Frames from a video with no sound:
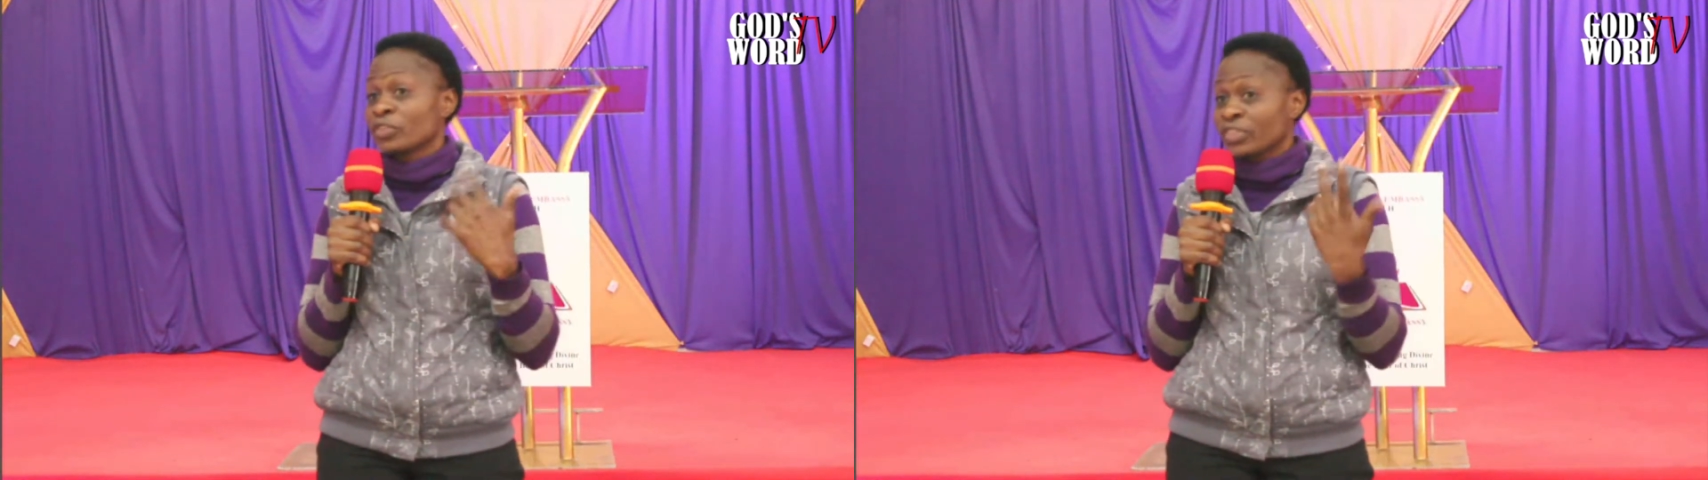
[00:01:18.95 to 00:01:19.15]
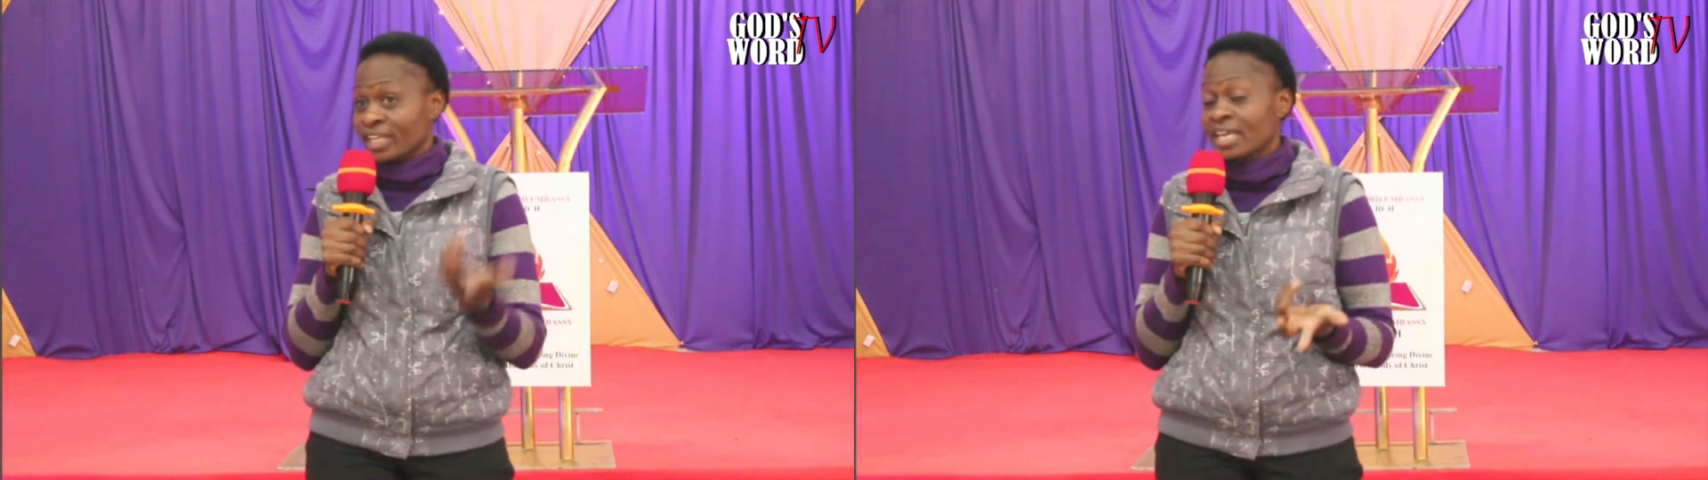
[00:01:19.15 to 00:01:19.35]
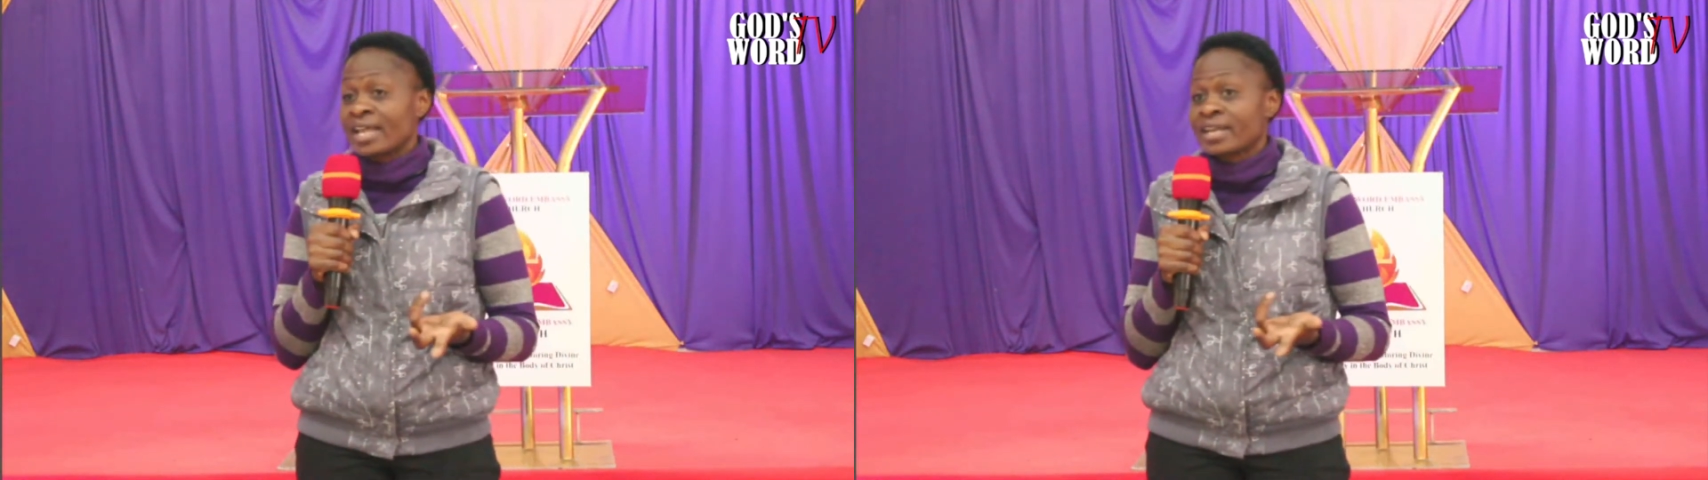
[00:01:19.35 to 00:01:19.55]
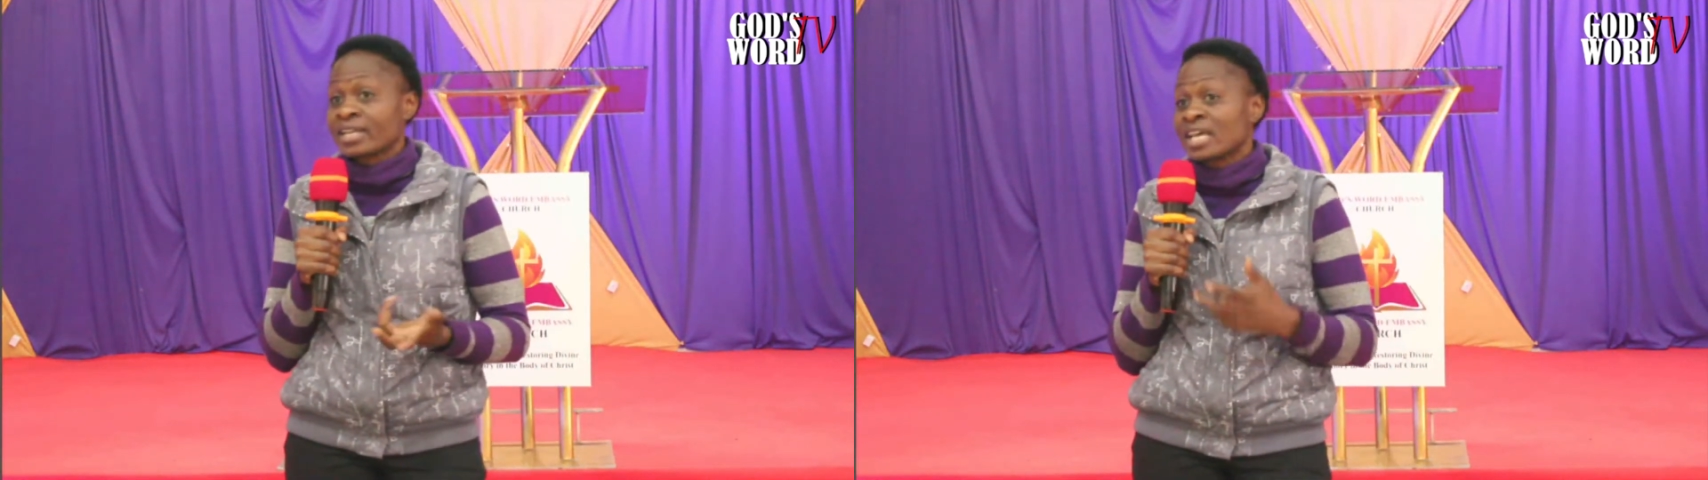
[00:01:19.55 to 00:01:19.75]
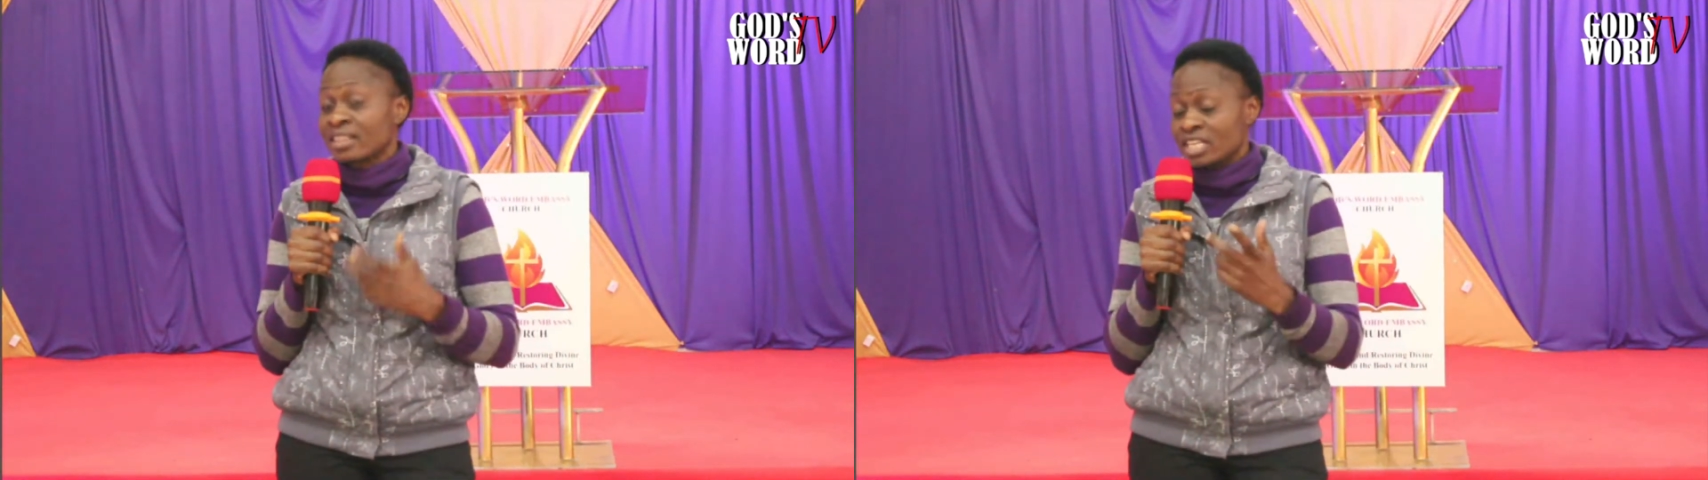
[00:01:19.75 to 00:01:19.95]
300
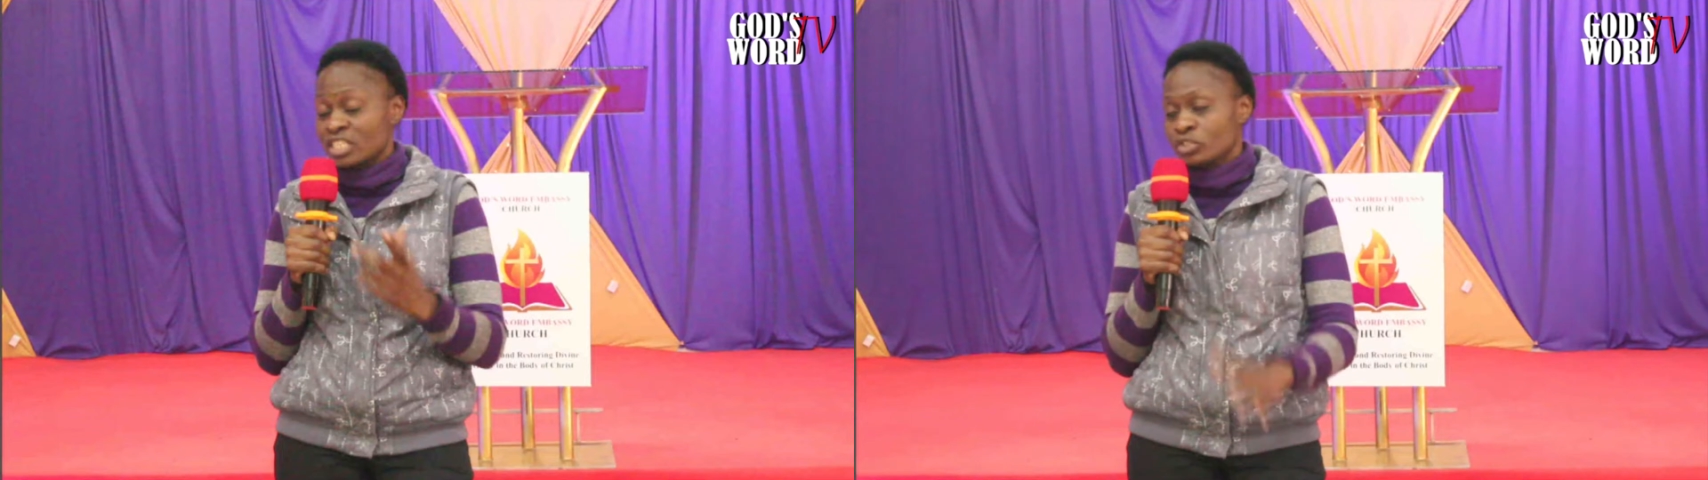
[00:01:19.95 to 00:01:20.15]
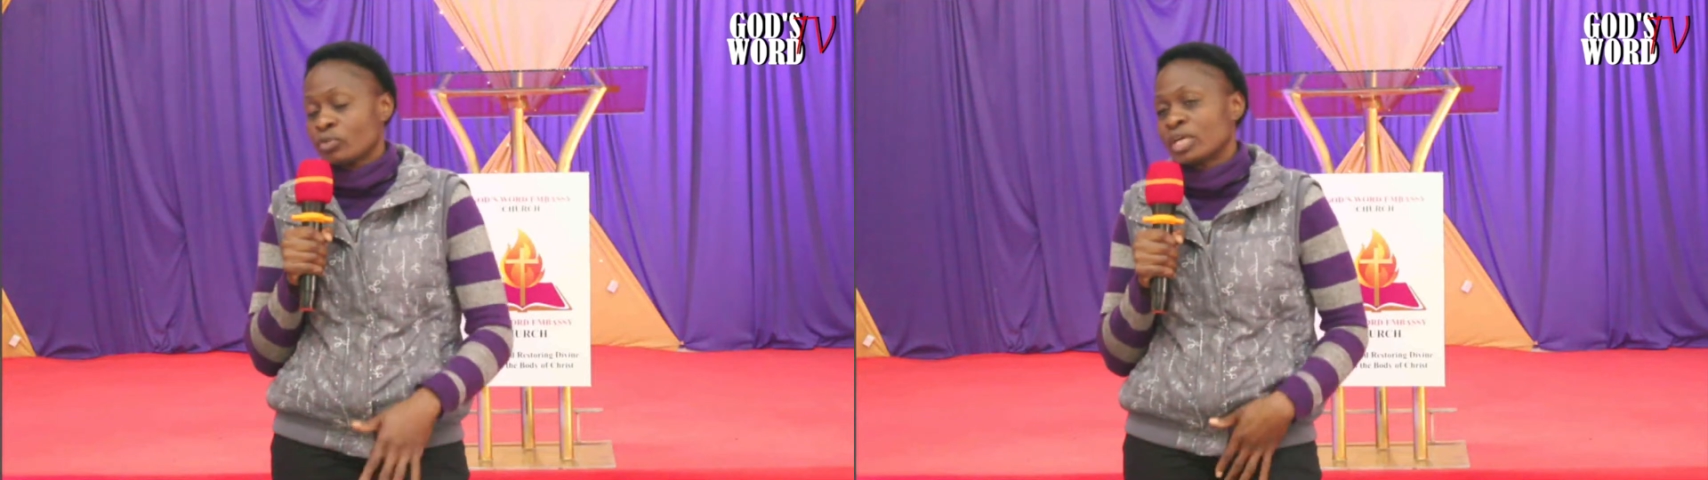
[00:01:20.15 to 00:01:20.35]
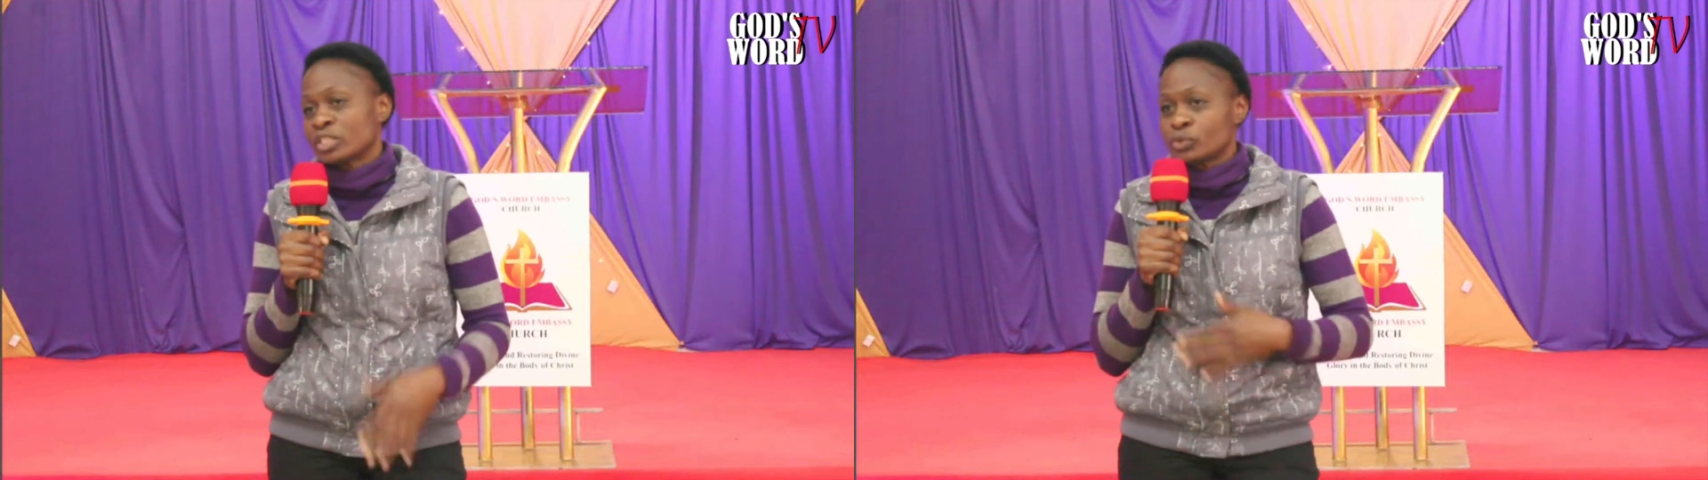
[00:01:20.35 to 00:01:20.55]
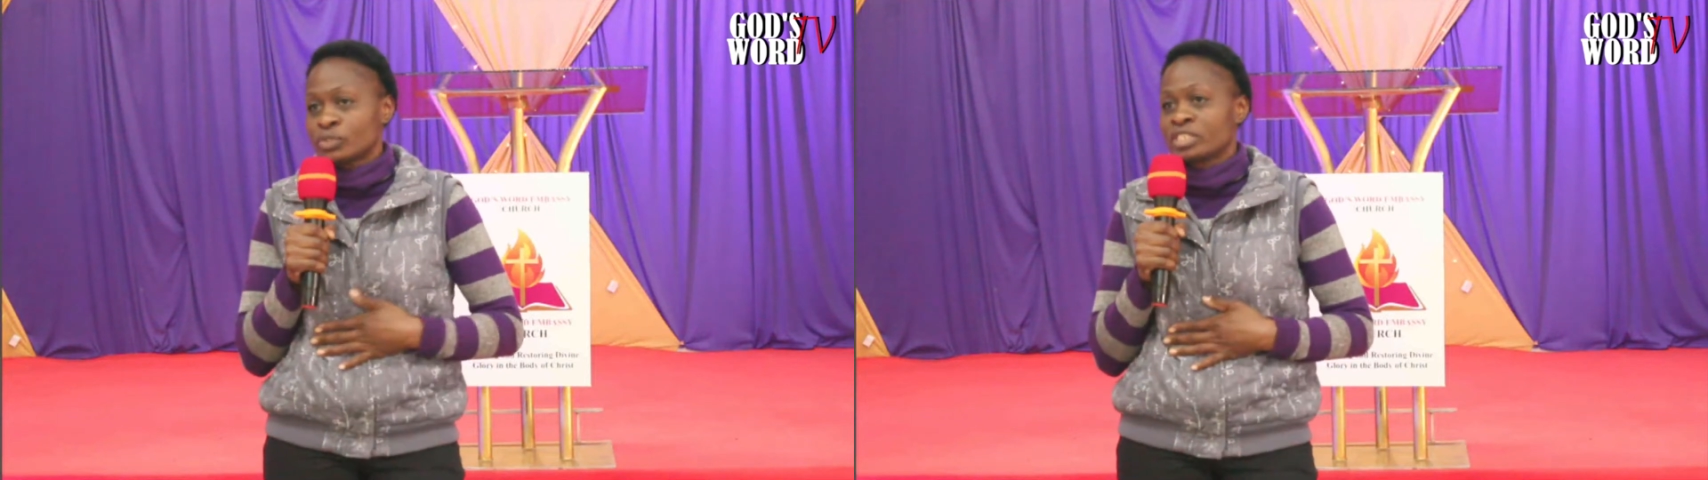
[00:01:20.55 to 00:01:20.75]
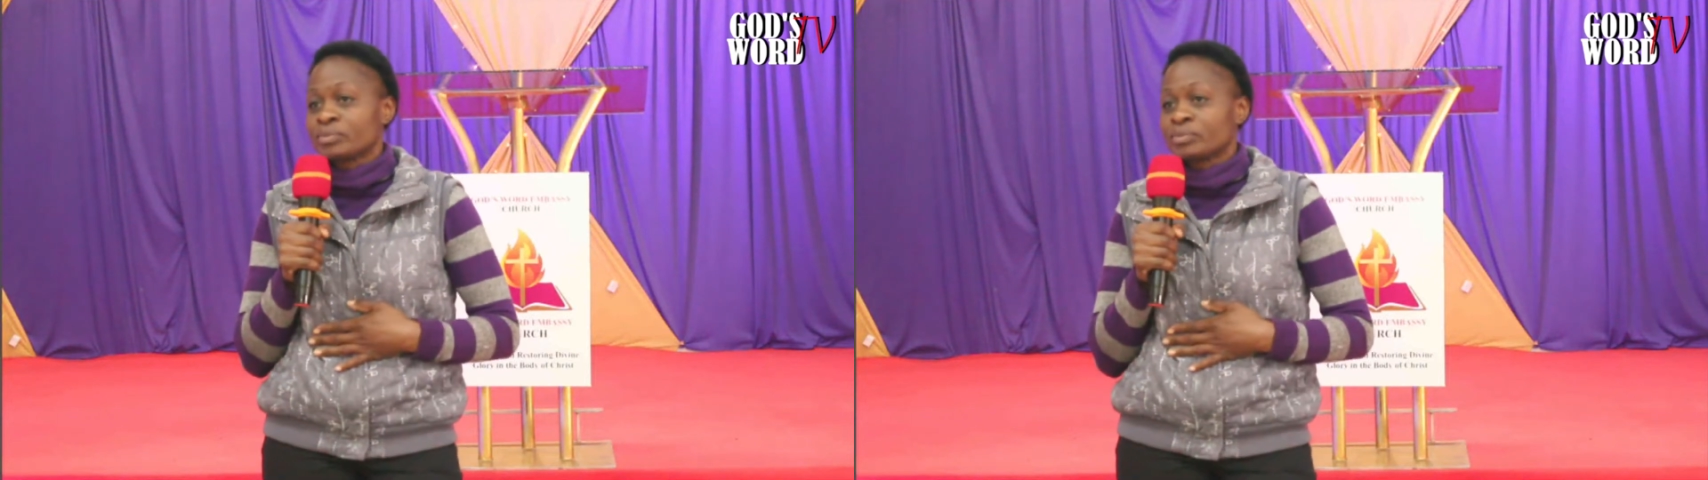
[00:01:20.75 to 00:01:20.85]
and there's nowhere to sit.